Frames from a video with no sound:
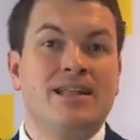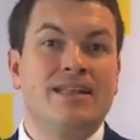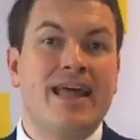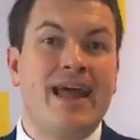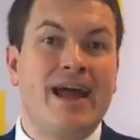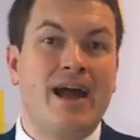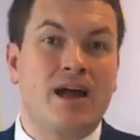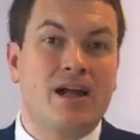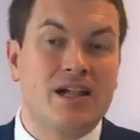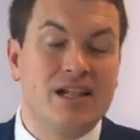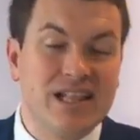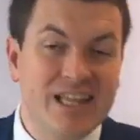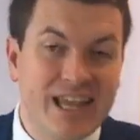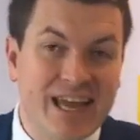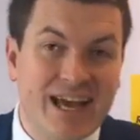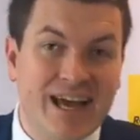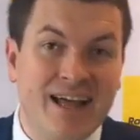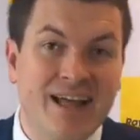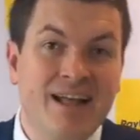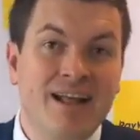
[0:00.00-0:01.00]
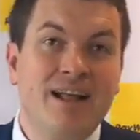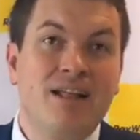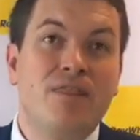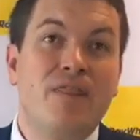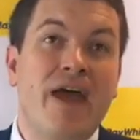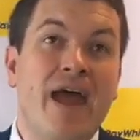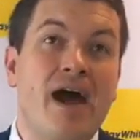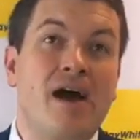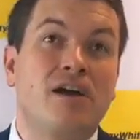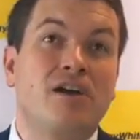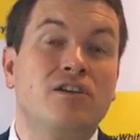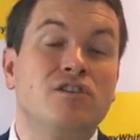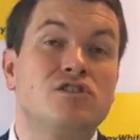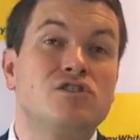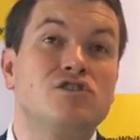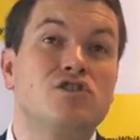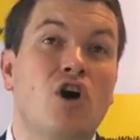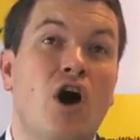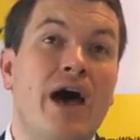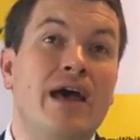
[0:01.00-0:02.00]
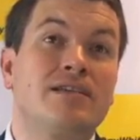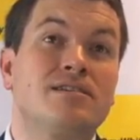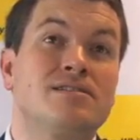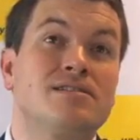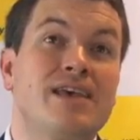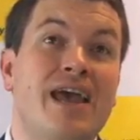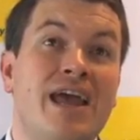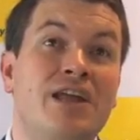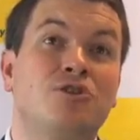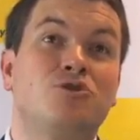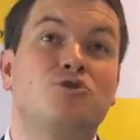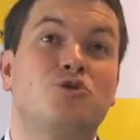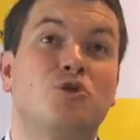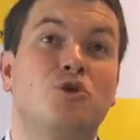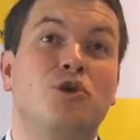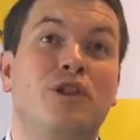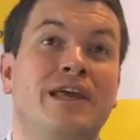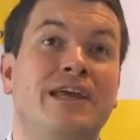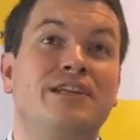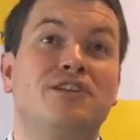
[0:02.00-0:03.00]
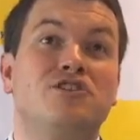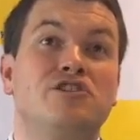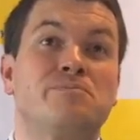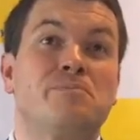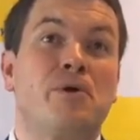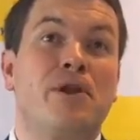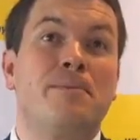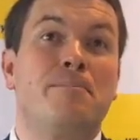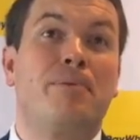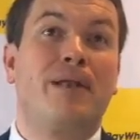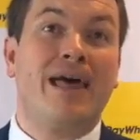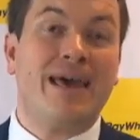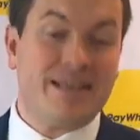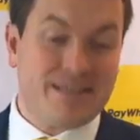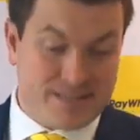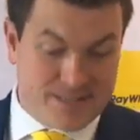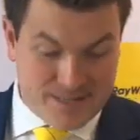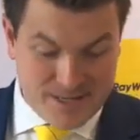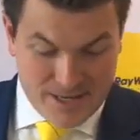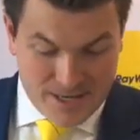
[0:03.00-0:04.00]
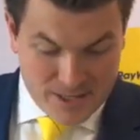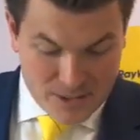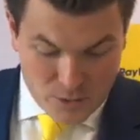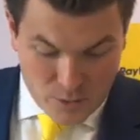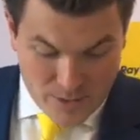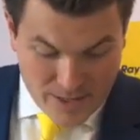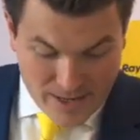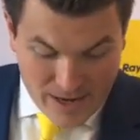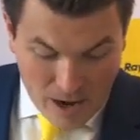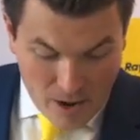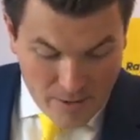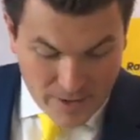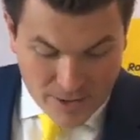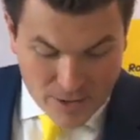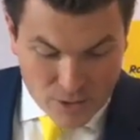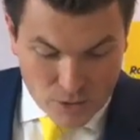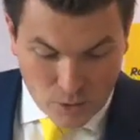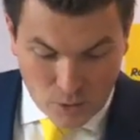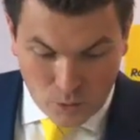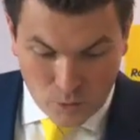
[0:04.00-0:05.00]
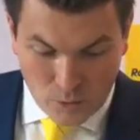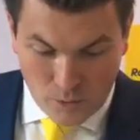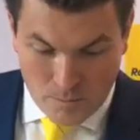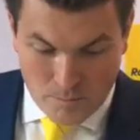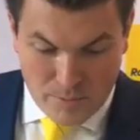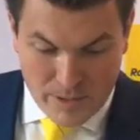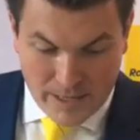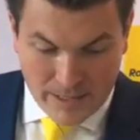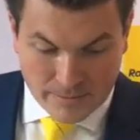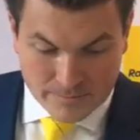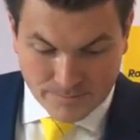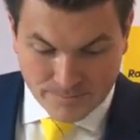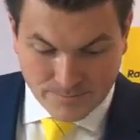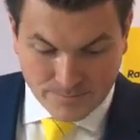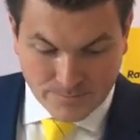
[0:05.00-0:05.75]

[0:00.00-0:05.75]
They are clear, they are concise, and truly just put in place to encourage all bidding.